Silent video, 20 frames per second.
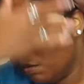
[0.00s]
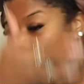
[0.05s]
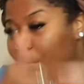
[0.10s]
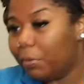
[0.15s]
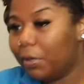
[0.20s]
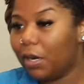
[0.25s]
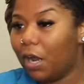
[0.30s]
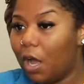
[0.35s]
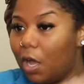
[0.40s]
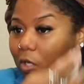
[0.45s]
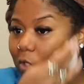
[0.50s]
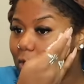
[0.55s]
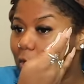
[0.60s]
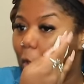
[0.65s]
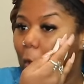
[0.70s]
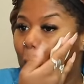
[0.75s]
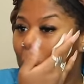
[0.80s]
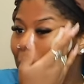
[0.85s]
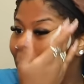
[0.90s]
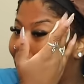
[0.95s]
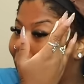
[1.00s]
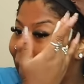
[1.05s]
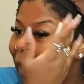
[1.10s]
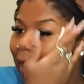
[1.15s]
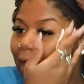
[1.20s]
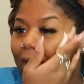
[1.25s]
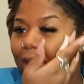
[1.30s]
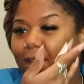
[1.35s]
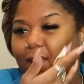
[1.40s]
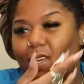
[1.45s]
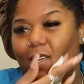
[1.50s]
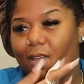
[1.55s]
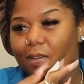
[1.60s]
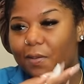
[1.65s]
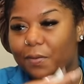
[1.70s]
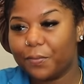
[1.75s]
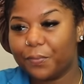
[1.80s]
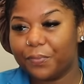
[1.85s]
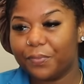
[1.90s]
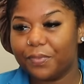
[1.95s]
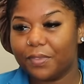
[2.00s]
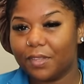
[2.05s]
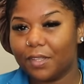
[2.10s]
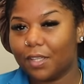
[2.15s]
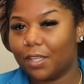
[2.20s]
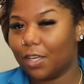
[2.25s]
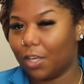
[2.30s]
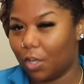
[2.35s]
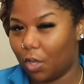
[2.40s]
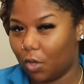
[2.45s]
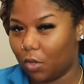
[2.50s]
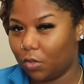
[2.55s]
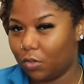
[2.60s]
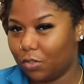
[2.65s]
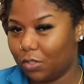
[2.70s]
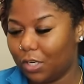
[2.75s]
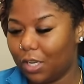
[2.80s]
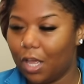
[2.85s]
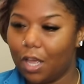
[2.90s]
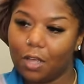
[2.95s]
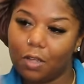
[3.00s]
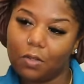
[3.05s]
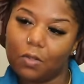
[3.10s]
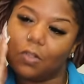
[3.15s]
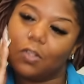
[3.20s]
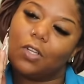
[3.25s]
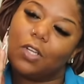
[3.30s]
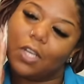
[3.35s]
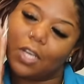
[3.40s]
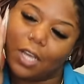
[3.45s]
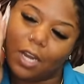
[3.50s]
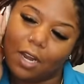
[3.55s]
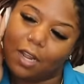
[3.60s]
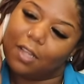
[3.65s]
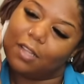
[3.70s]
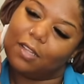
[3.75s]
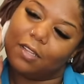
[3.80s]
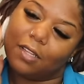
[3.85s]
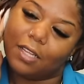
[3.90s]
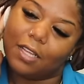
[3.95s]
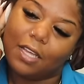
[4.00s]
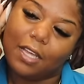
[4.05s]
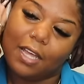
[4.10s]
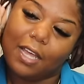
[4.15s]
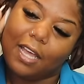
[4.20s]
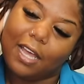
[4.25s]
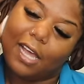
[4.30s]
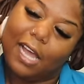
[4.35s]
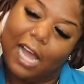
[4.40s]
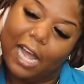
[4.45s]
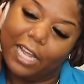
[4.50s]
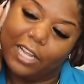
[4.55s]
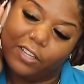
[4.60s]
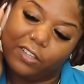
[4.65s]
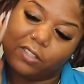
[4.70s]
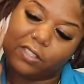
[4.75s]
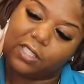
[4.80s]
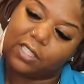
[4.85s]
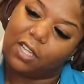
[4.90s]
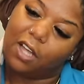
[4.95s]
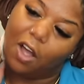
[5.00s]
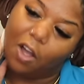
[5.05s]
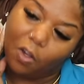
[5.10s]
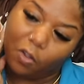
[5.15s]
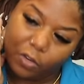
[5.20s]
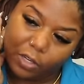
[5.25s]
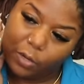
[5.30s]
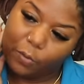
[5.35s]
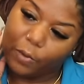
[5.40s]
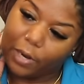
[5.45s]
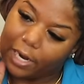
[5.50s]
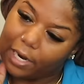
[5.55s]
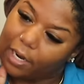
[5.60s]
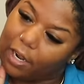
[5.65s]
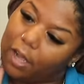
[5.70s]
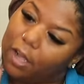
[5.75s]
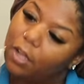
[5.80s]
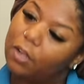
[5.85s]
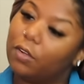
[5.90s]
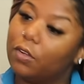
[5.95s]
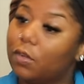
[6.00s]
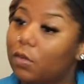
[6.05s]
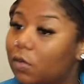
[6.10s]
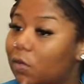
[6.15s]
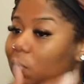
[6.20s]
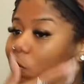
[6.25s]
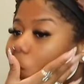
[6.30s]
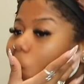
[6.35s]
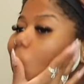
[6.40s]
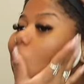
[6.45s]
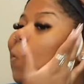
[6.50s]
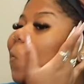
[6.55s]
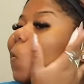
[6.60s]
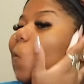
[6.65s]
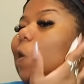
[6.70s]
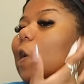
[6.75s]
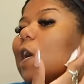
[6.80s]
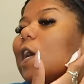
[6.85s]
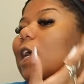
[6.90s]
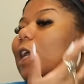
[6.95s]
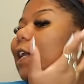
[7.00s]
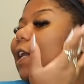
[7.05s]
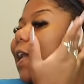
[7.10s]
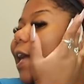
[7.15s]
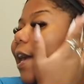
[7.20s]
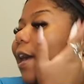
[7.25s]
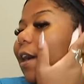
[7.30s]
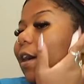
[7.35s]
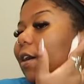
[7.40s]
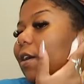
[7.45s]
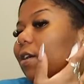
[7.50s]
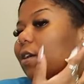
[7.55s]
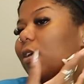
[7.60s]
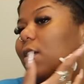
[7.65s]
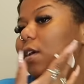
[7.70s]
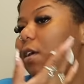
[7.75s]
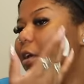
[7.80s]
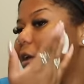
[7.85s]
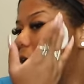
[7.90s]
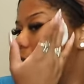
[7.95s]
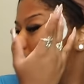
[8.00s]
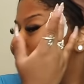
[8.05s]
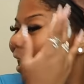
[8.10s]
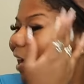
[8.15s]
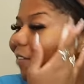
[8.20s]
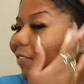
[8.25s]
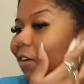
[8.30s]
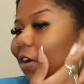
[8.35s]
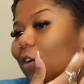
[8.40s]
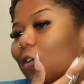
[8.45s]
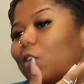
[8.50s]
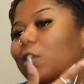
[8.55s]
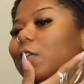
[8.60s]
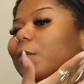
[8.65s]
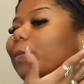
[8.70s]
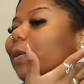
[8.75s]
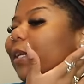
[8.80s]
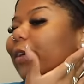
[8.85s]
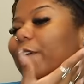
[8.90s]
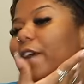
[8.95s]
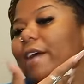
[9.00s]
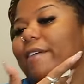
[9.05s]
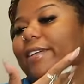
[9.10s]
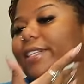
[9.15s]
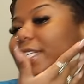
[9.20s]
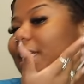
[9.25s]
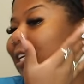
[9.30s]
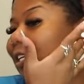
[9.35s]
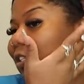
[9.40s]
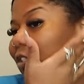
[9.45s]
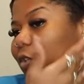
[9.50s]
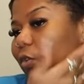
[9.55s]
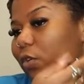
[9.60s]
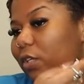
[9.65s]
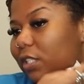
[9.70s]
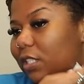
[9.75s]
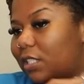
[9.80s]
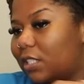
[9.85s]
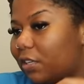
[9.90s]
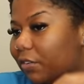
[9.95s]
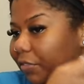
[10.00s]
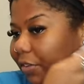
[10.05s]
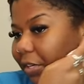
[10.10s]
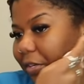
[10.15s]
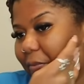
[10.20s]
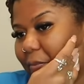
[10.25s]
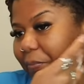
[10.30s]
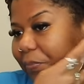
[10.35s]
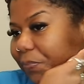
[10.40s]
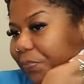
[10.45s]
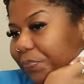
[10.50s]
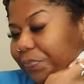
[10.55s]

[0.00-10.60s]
But also like gold though, you know? I used to only wear gold. And now I've only been gravitating towards silver.